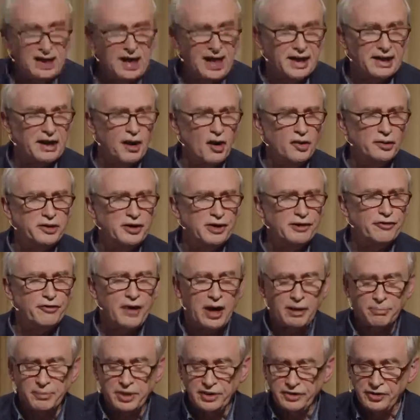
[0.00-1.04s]
A chaotic
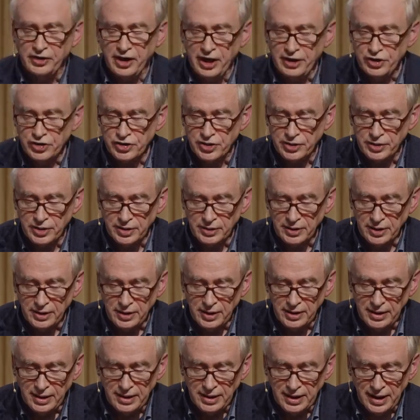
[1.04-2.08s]
fragmentation
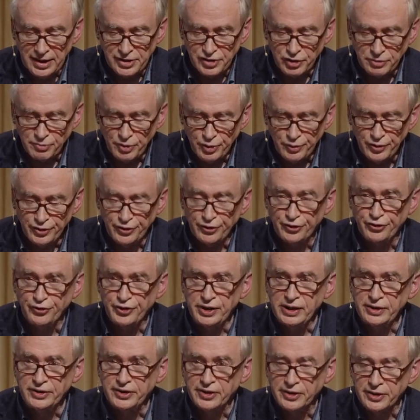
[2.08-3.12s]
has removed the
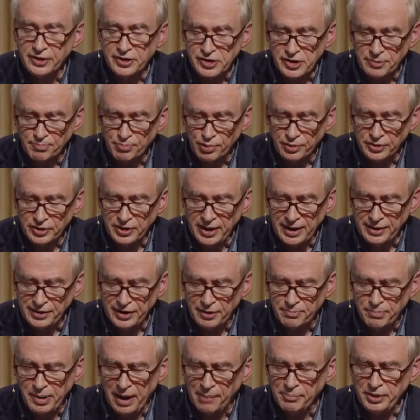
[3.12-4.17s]
filters that protect
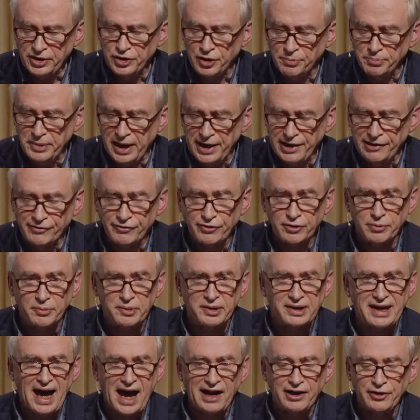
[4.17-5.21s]
the public domain from
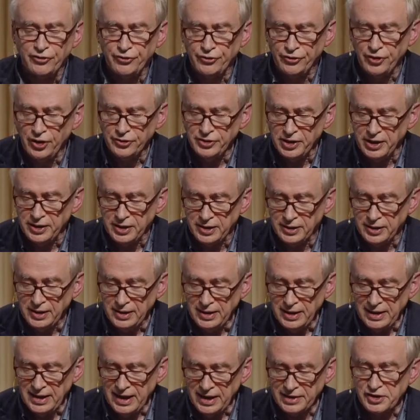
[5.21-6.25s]
a cacophonic
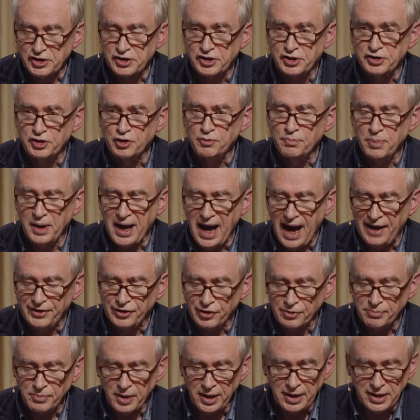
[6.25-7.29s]
and
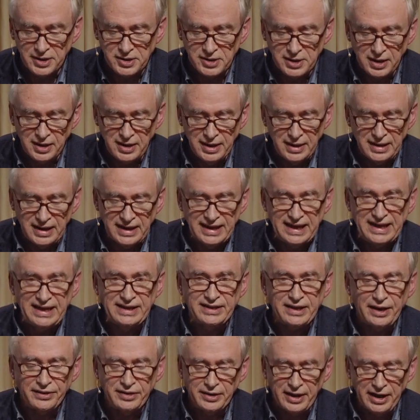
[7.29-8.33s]
super-atomized
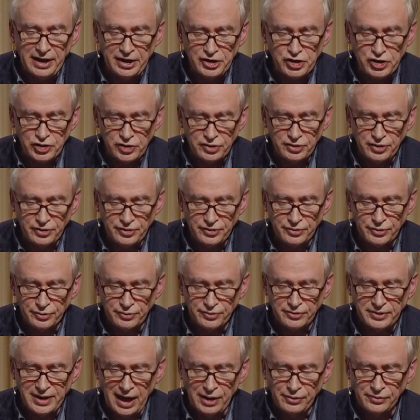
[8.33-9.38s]
inundation through
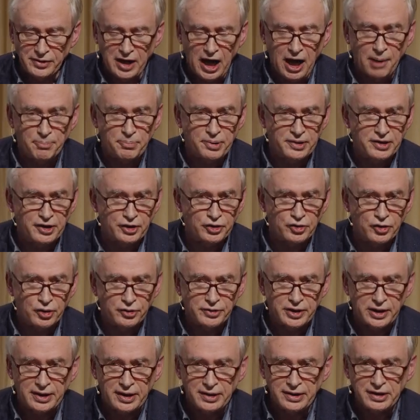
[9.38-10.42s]
down-up
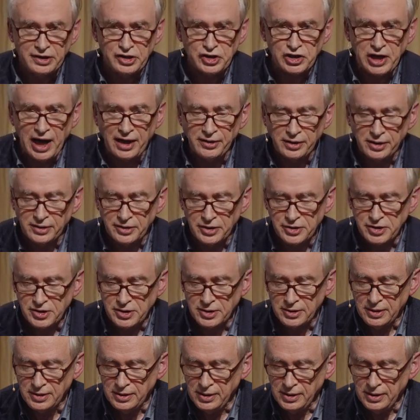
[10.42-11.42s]
electronic channels.